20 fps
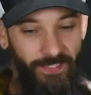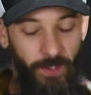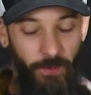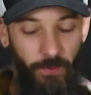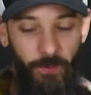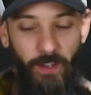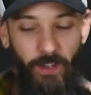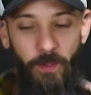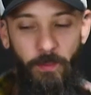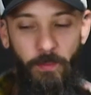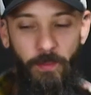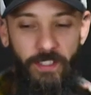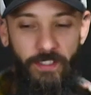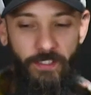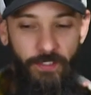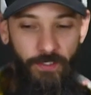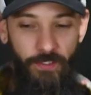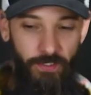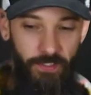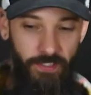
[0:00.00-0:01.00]
I would rather
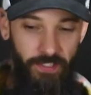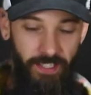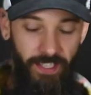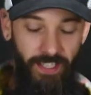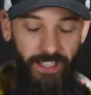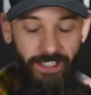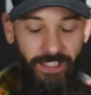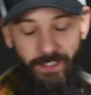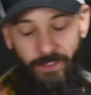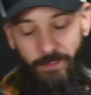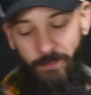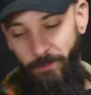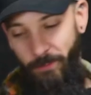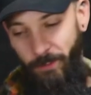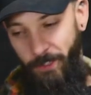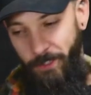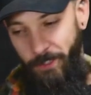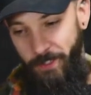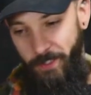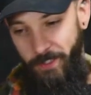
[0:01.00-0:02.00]
be second than
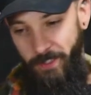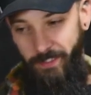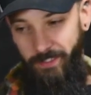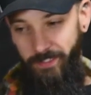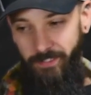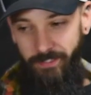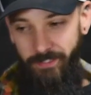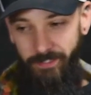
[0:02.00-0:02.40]
first.